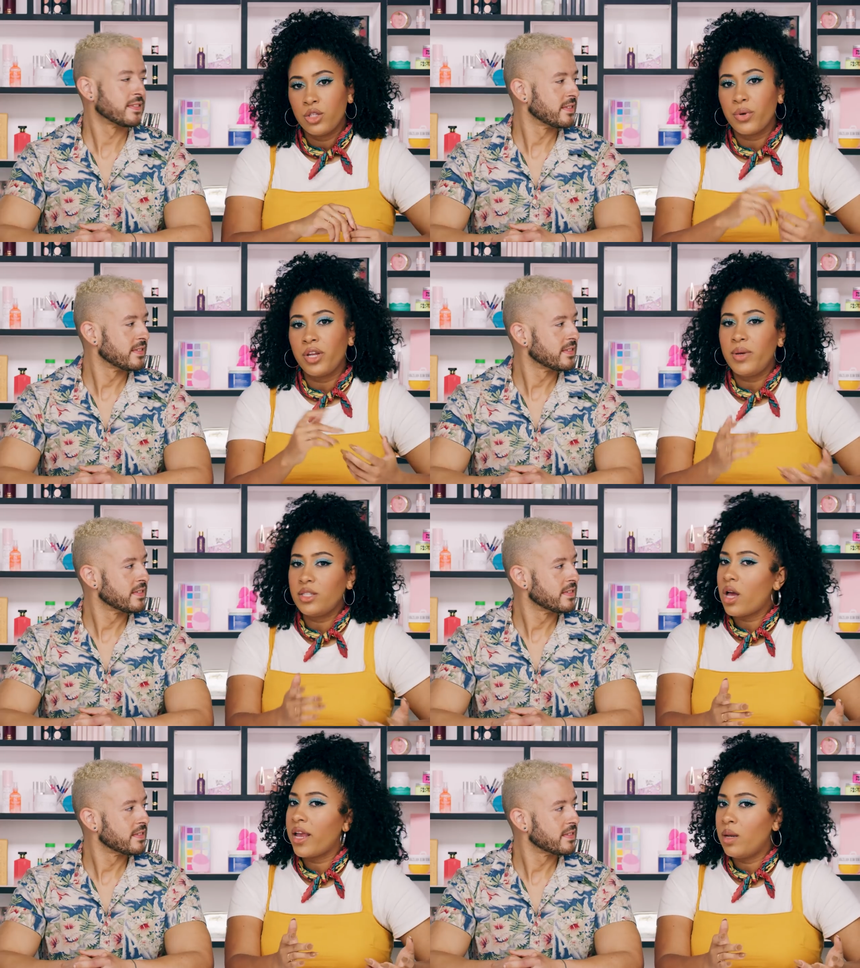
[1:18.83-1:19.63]
Speaker 1: So we're going to
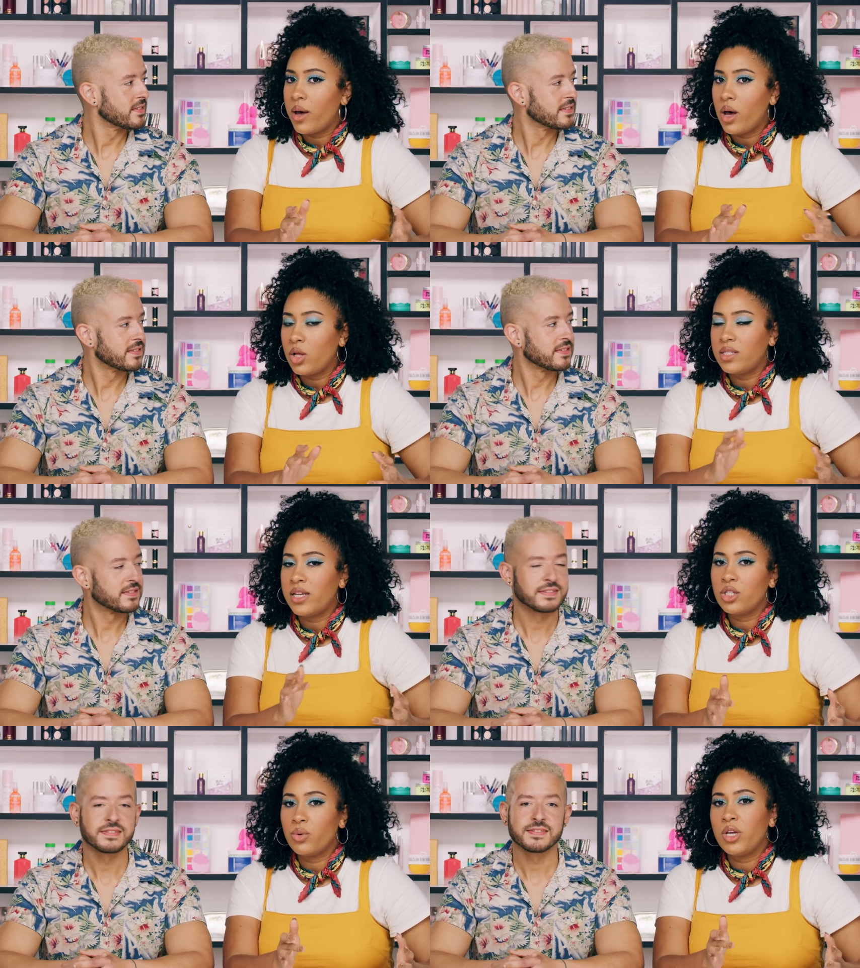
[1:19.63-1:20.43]
be talking about
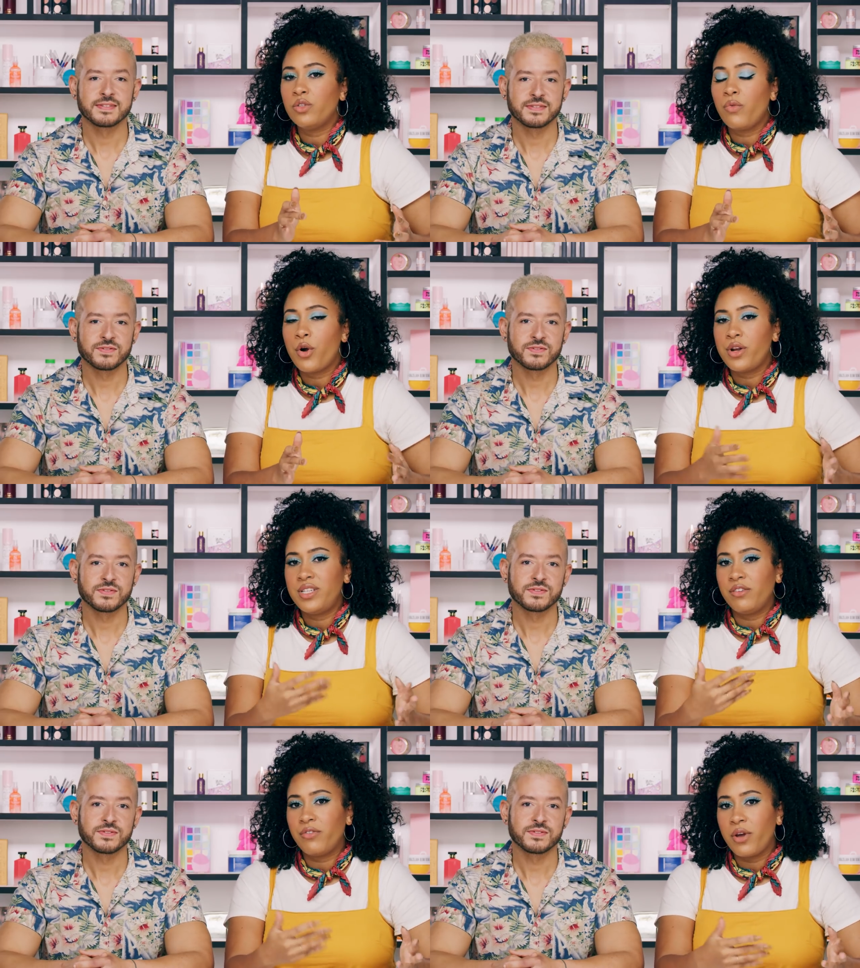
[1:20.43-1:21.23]
sunscreens for
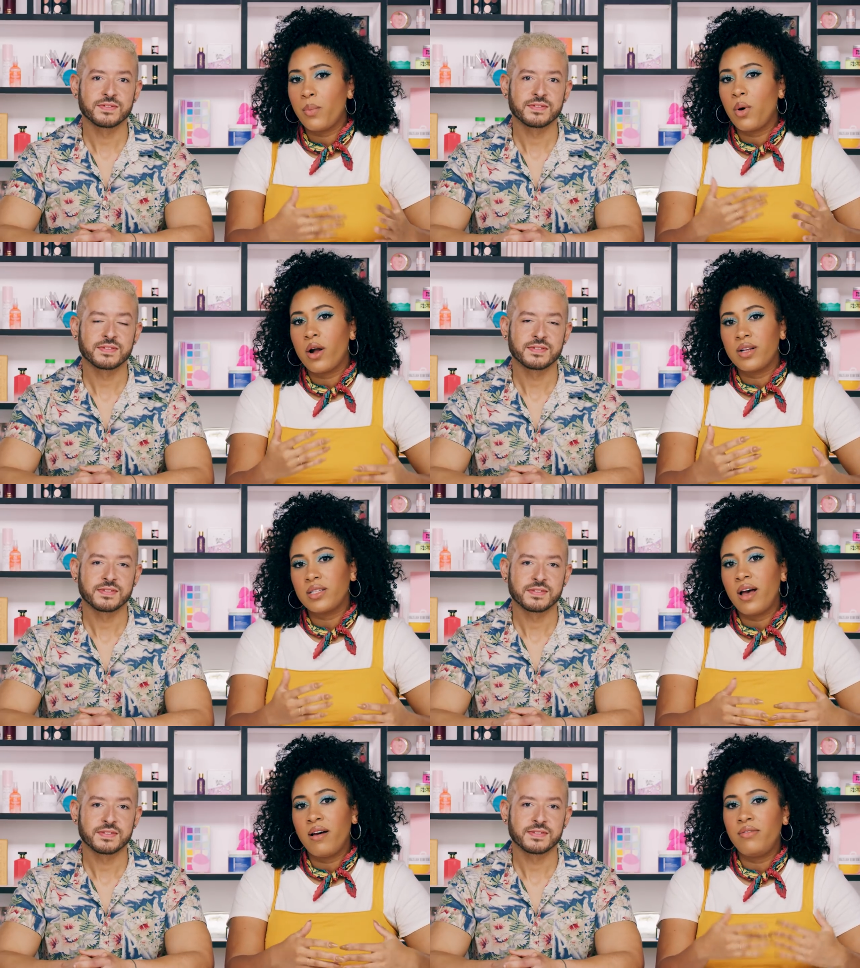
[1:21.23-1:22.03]
different
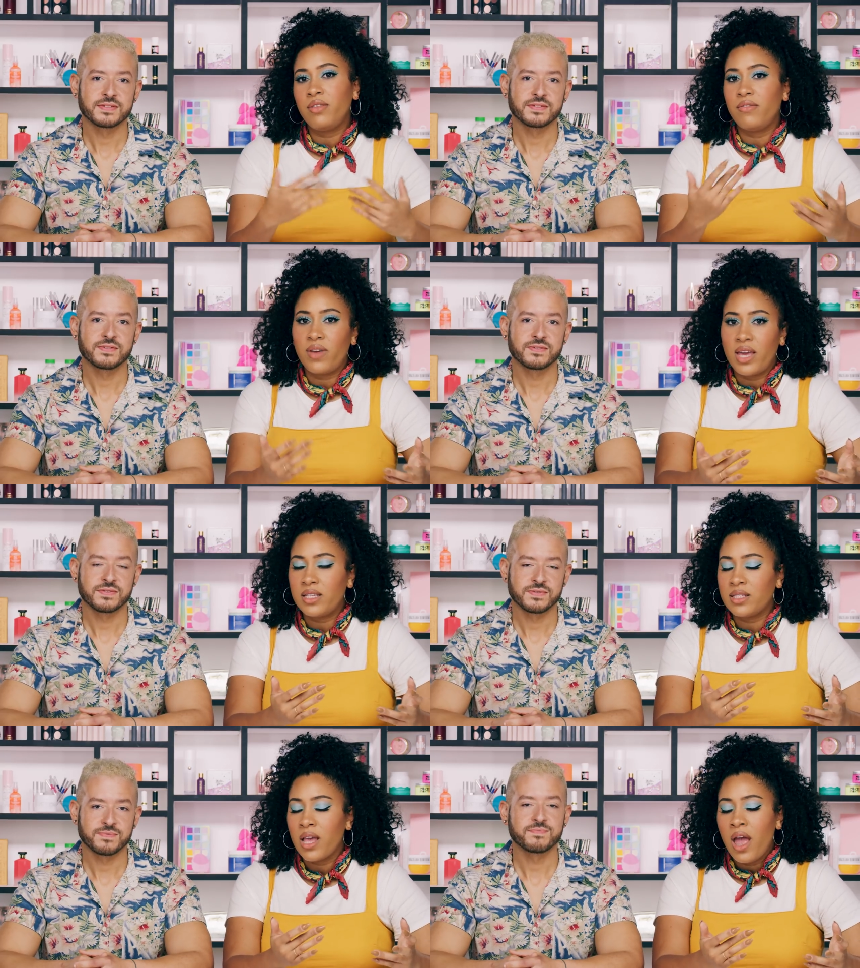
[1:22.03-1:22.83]
parts of the
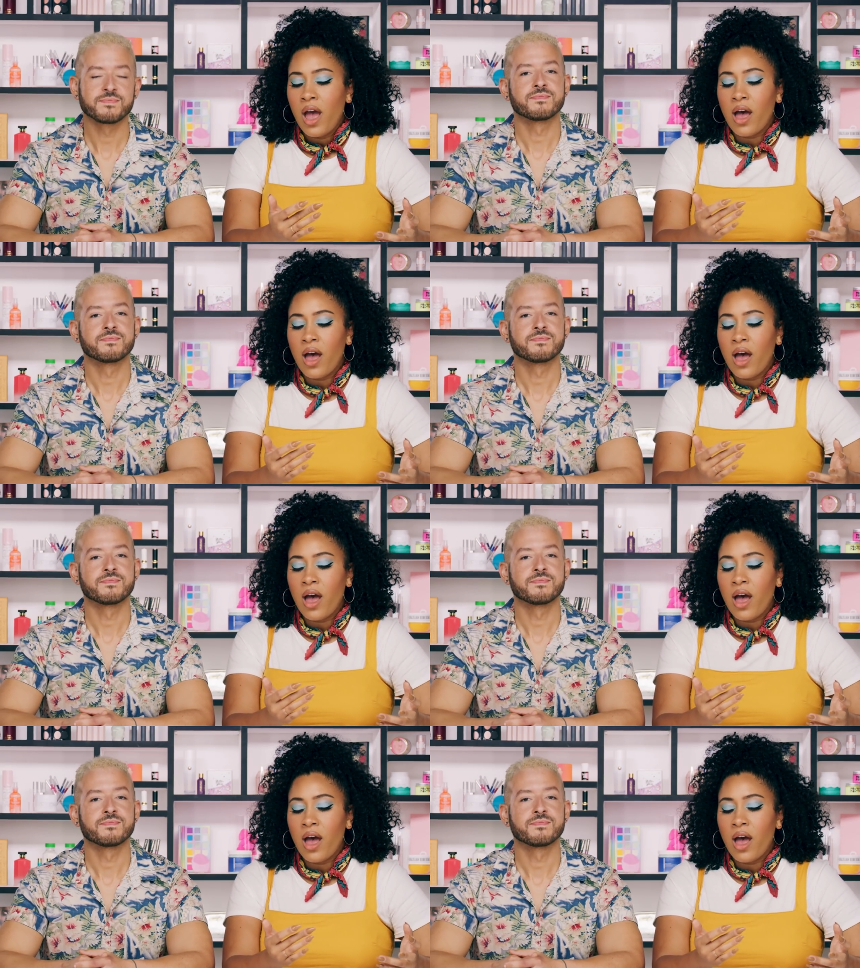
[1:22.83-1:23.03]
face.